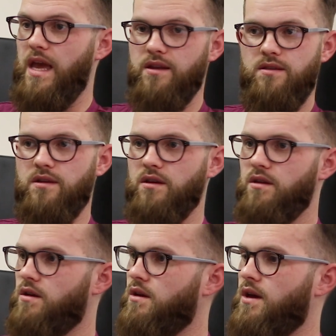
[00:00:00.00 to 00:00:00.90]

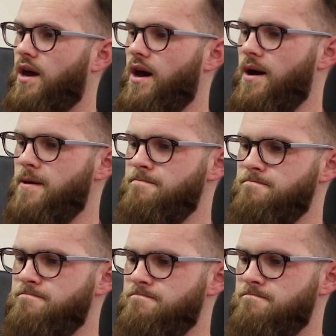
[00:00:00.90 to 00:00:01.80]
edited,
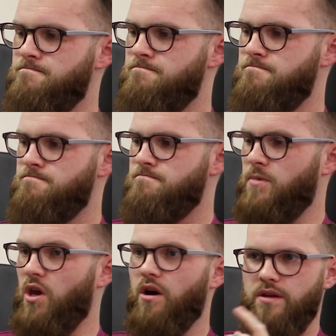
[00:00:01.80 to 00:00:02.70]
um,
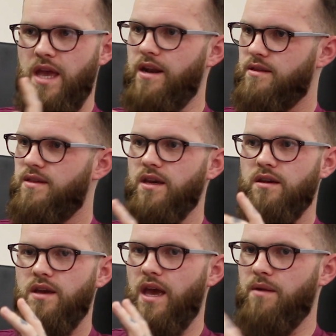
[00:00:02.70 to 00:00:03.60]
yeah, yeah,
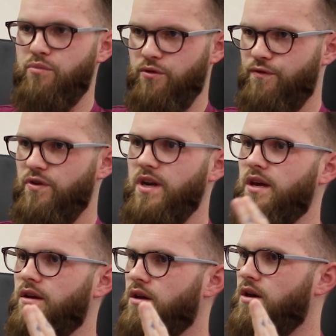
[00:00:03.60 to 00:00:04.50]
editing and
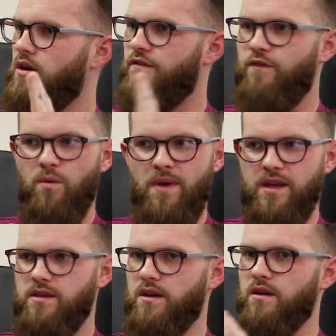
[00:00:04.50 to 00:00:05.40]
proofreading,
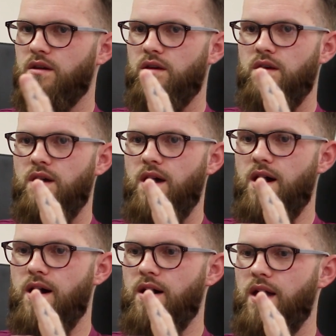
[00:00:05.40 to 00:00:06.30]
formatting,
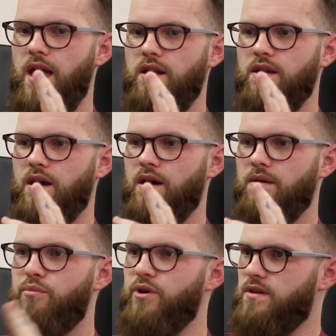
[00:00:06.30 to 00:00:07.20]
uh, and uh,
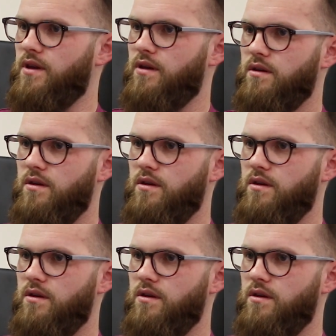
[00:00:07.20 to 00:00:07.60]
printing.